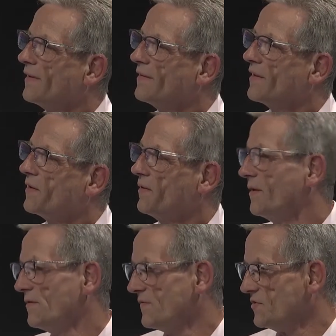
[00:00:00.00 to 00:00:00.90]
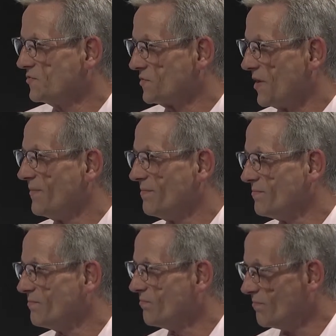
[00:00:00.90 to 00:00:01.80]
like an individual without
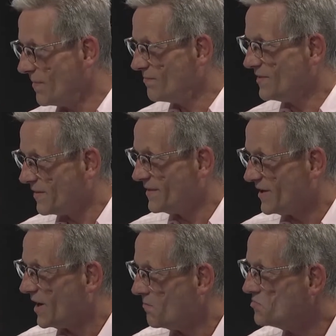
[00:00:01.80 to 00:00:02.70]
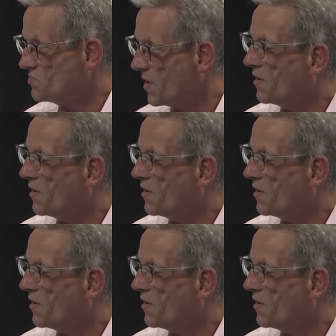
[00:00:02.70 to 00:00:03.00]
naming names, but